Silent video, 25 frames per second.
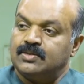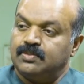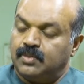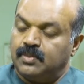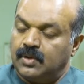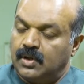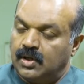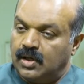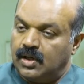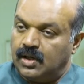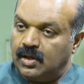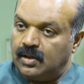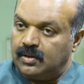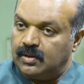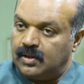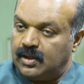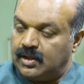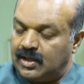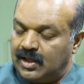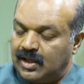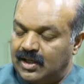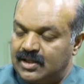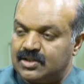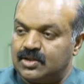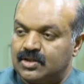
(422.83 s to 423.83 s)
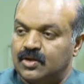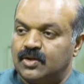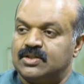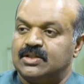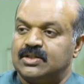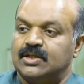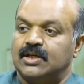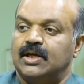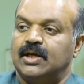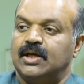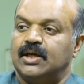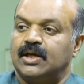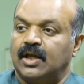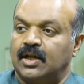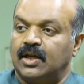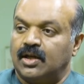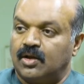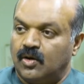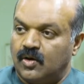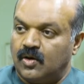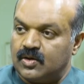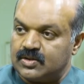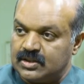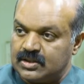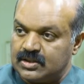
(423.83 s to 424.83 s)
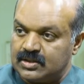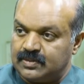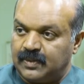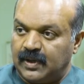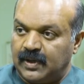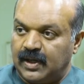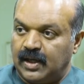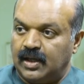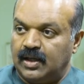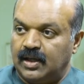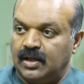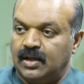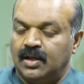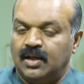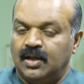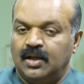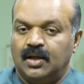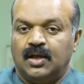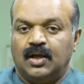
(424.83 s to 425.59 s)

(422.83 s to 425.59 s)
It hits your cheek and causes pain.